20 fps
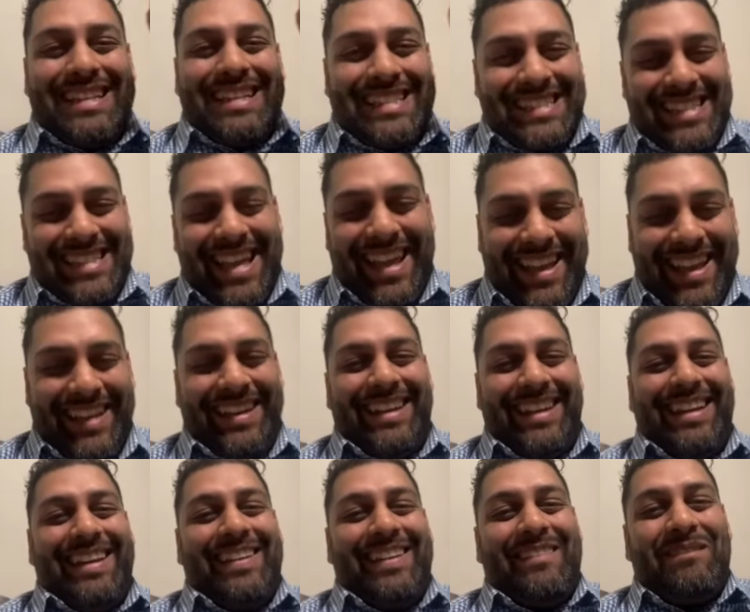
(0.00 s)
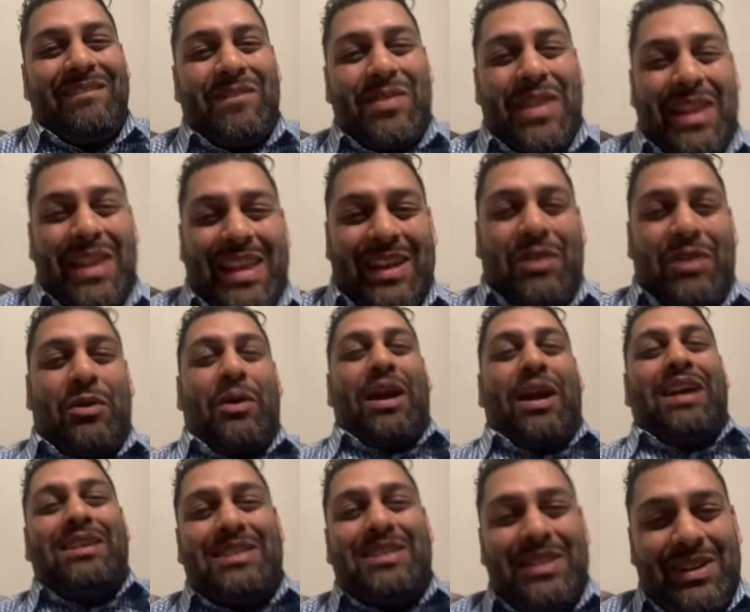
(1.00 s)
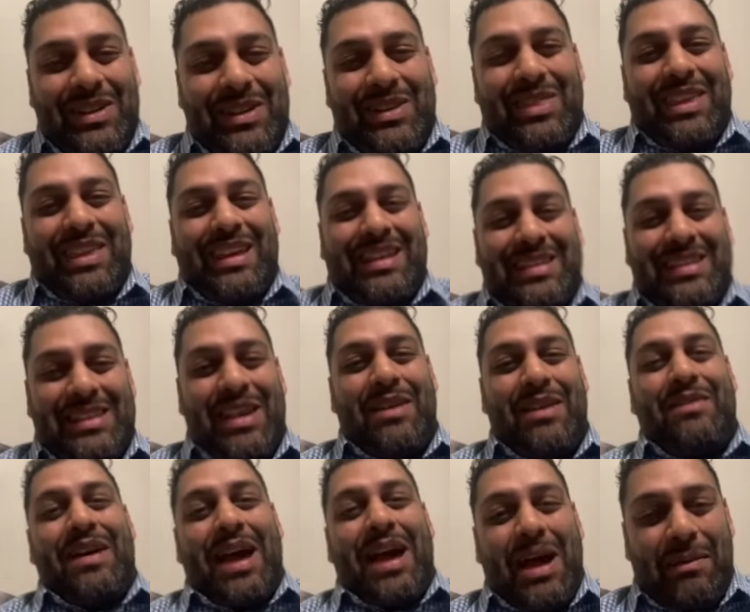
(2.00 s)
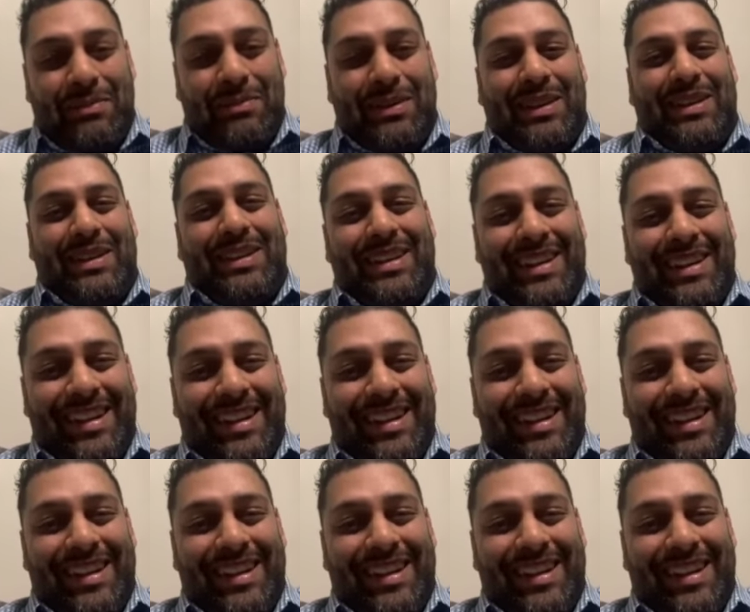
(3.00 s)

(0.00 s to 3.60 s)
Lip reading: said, crazier things have happened.